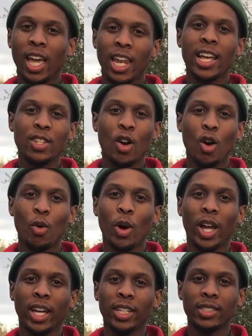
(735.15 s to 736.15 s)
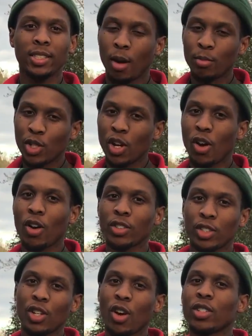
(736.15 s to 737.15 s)
And as always, I'm Charles,
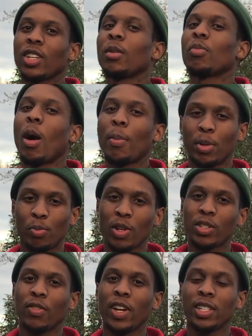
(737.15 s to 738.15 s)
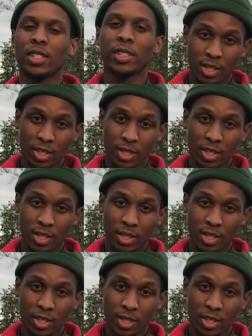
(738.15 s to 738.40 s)
the Charles King Property Preservation.